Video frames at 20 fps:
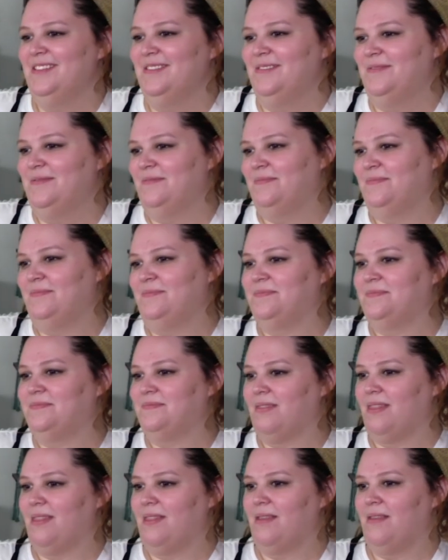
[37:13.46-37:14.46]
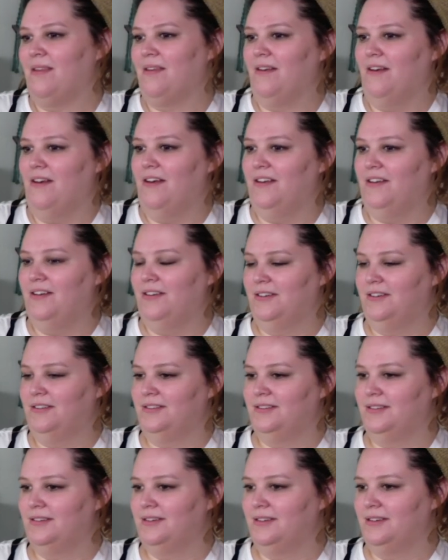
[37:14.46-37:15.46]

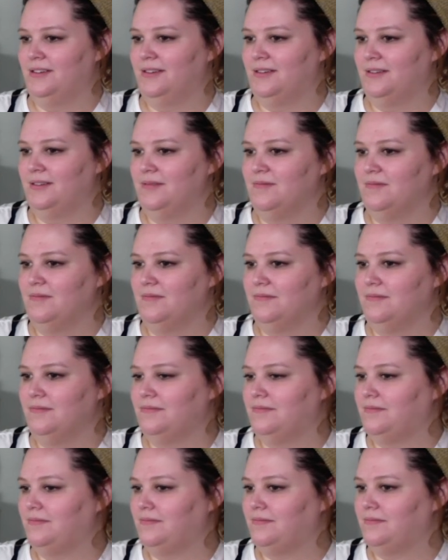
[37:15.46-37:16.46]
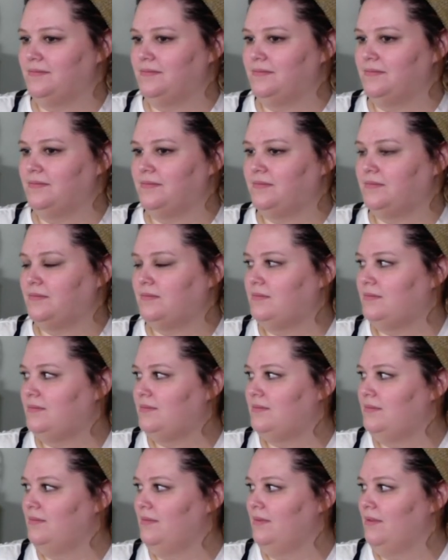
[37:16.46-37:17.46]

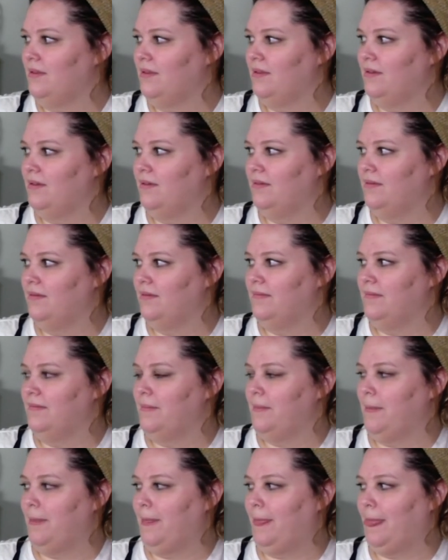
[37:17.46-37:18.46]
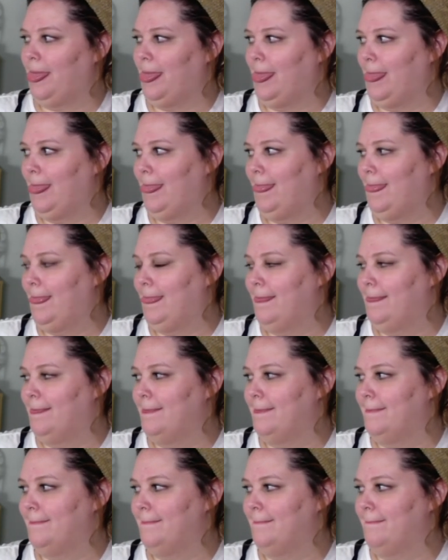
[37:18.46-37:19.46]

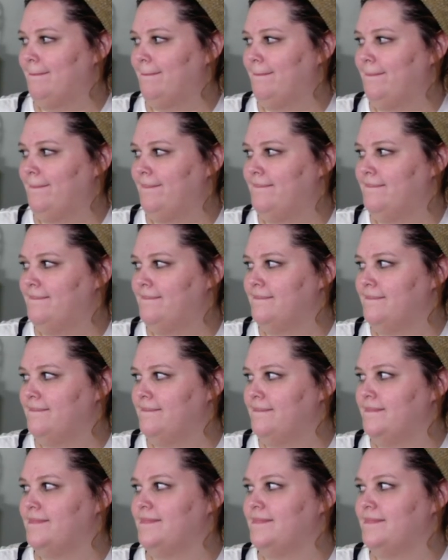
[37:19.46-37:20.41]
(silent)